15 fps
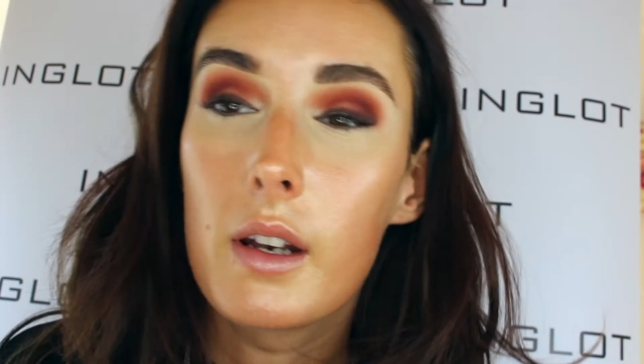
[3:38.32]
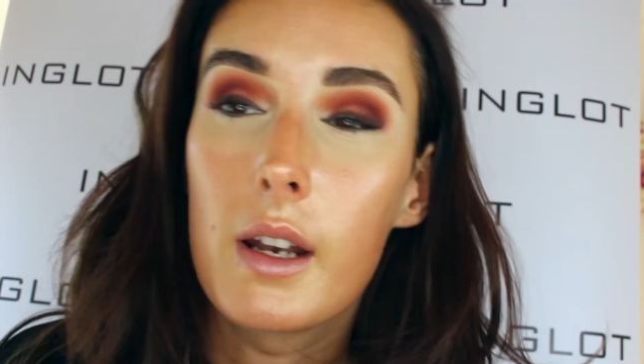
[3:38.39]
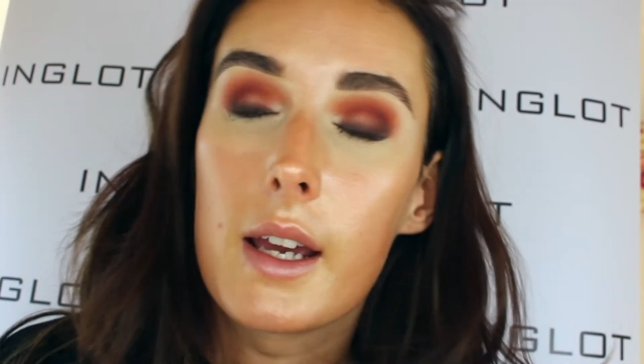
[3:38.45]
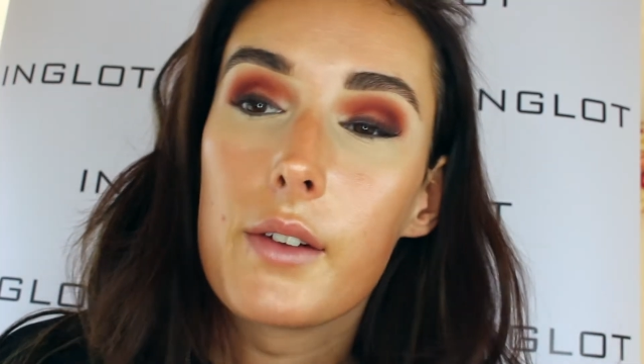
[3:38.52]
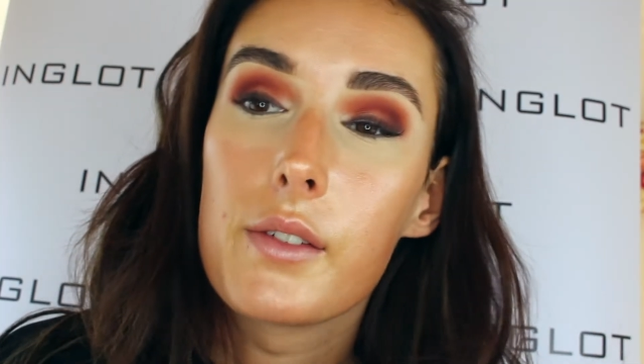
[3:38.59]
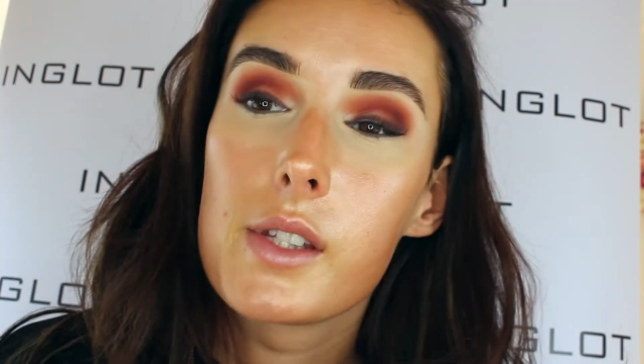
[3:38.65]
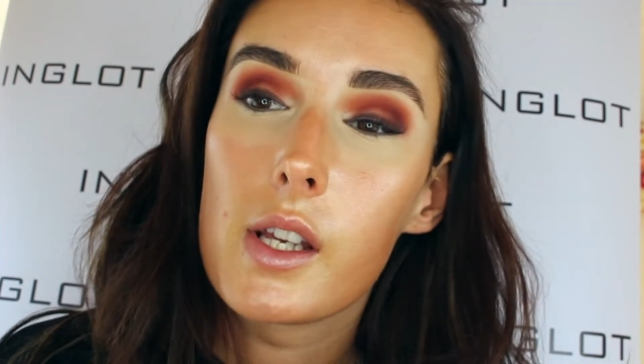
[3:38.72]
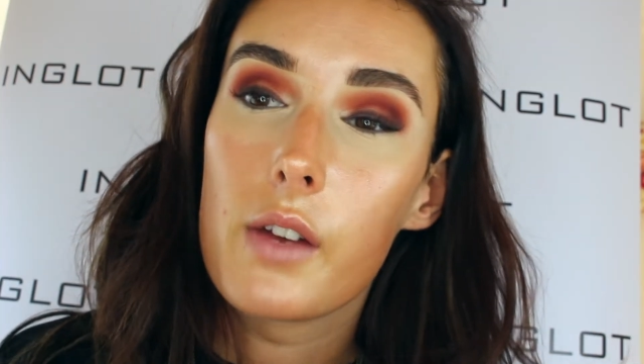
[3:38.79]

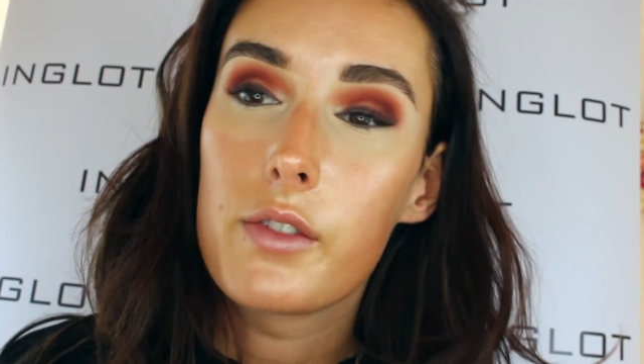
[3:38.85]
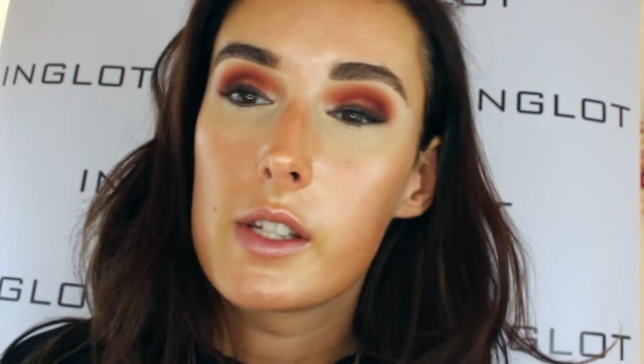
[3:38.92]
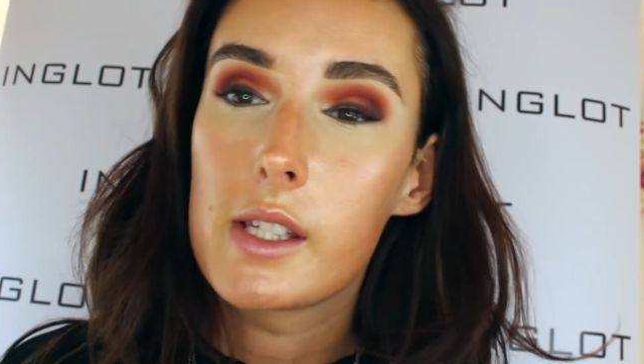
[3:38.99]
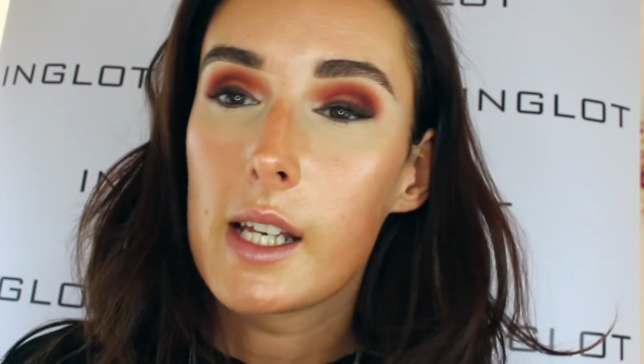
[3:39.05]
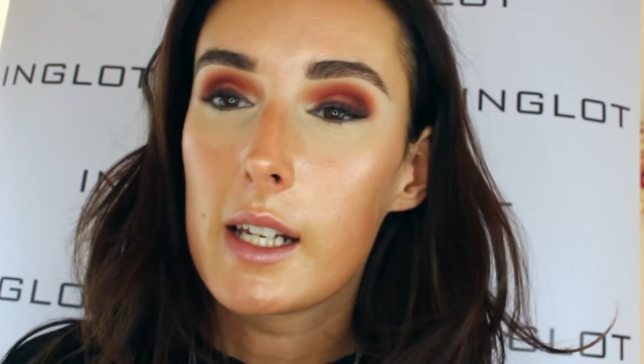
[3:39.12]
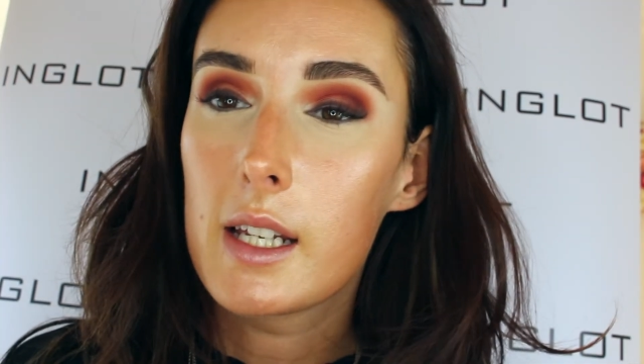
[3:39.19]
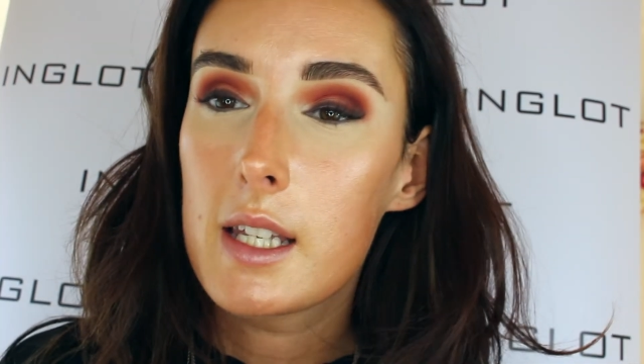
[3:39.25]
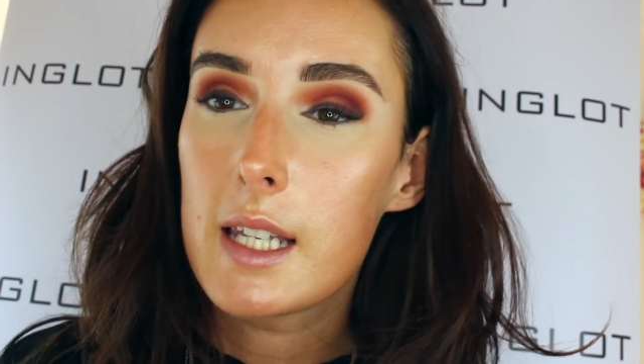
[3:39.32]
Now, so I've
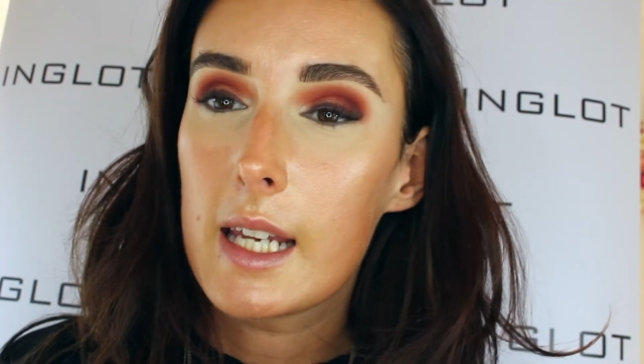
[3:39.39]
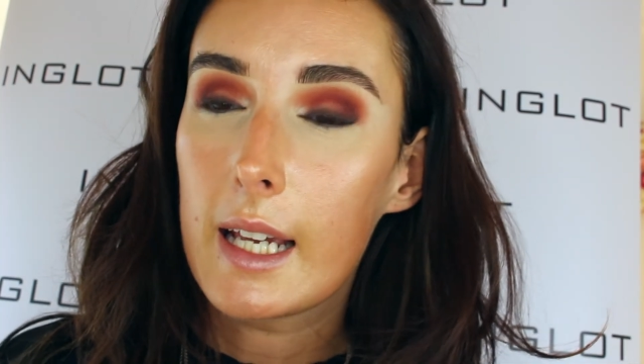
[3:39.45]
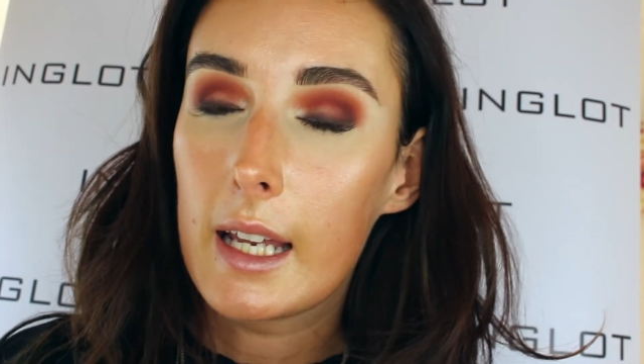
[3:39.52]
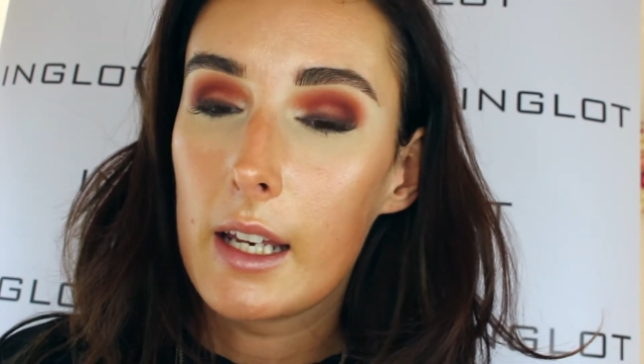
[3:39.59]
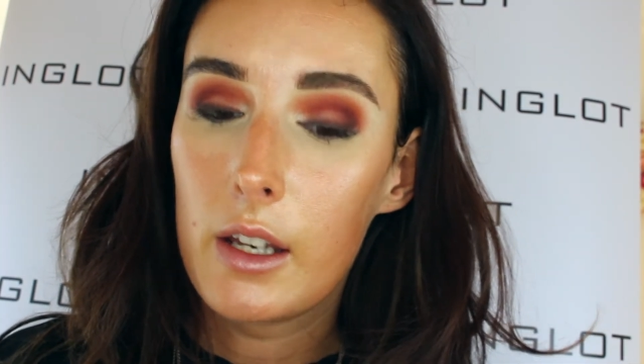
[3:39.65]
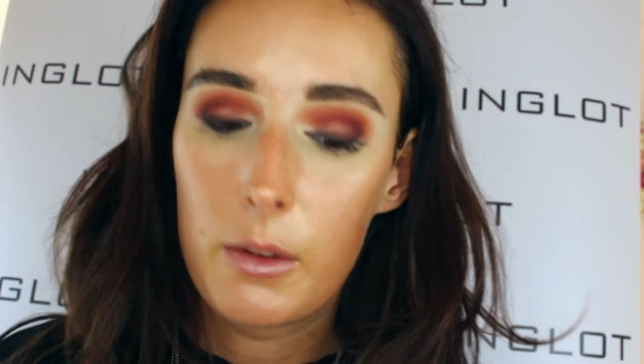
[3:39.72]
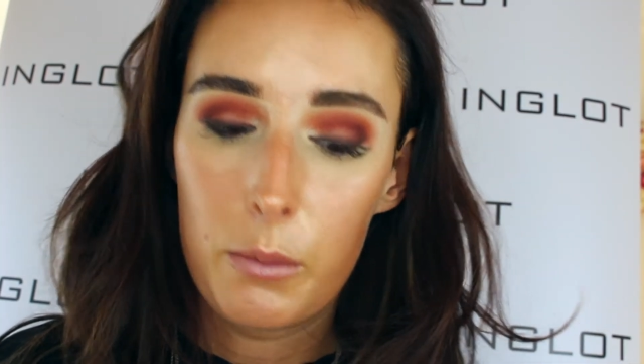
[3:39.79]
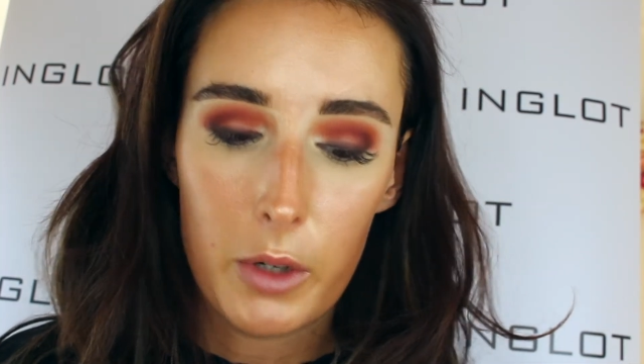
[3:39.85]
decided to take
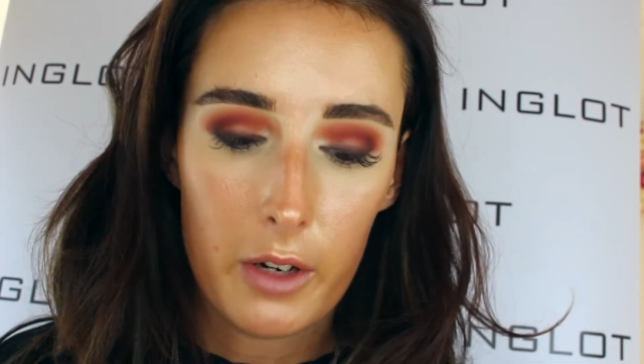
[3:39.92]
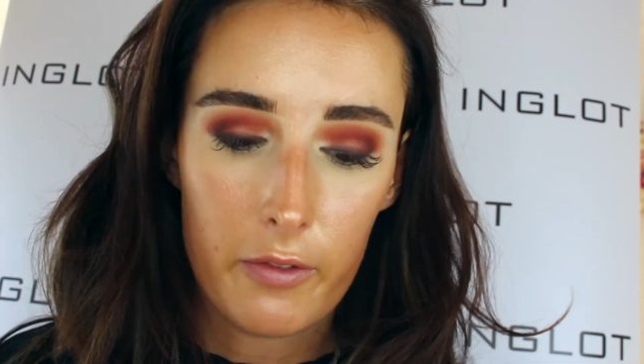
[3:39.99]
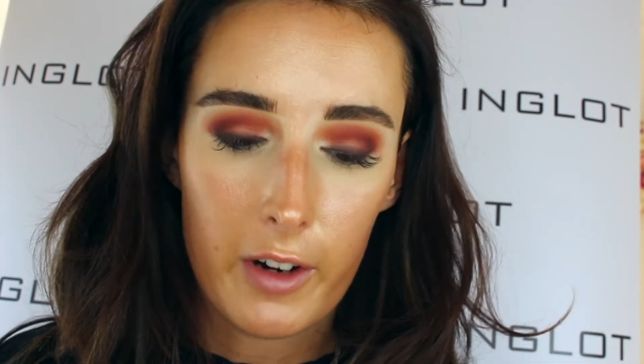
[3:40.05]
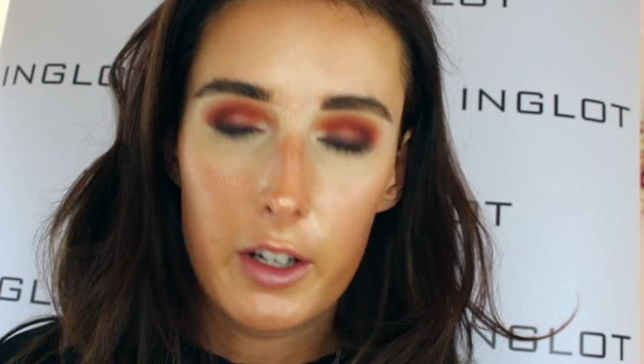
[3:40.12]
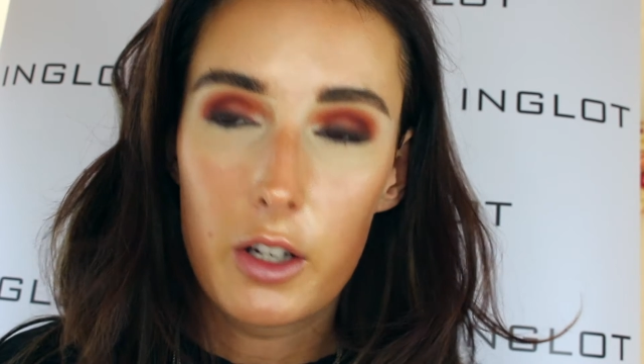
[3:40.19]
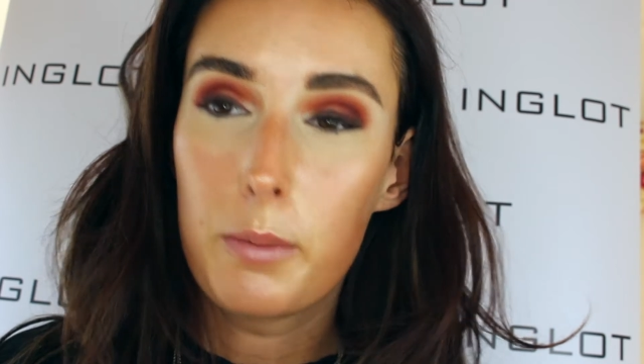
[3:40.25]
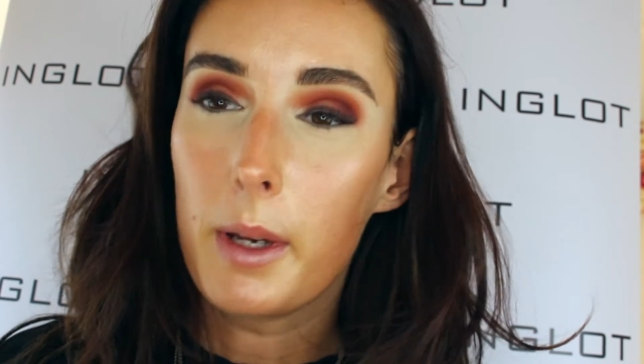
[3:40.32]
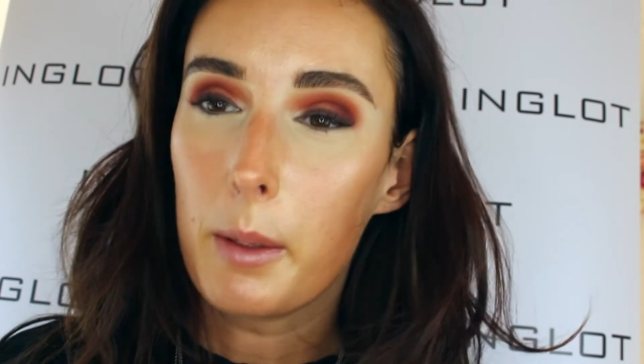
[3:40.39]
in one of our
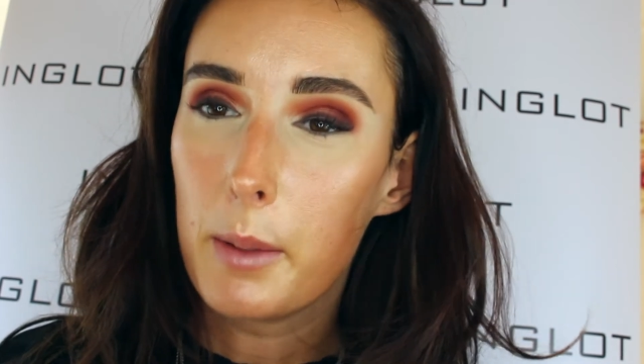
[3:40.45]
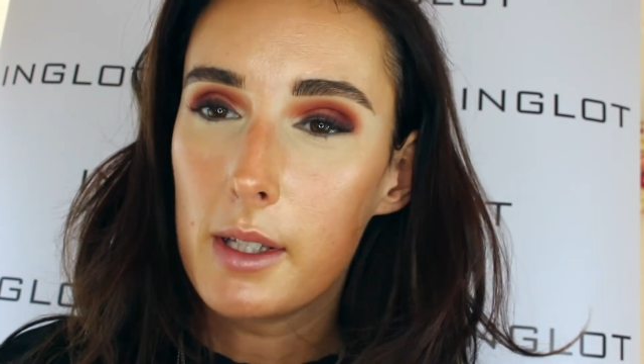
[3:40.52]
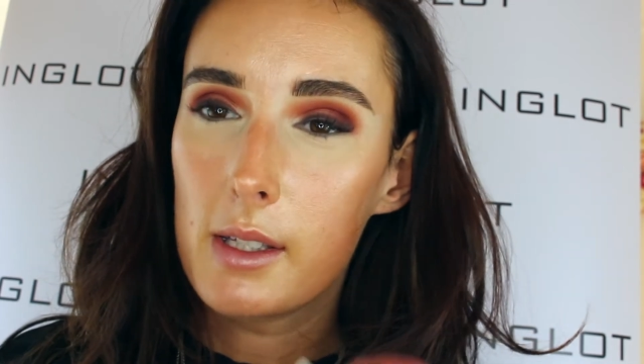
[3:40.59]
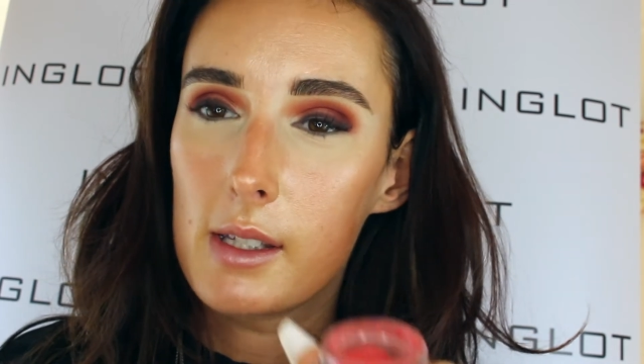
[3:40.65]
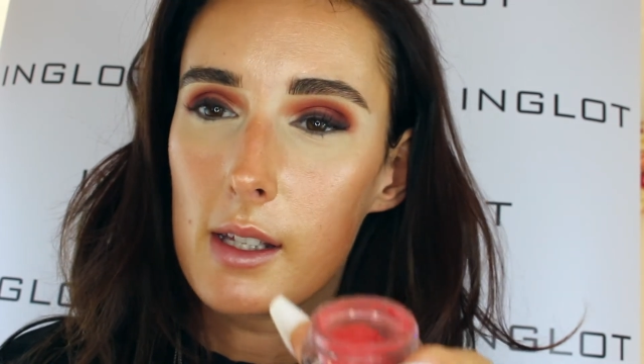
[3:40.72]
new pigments,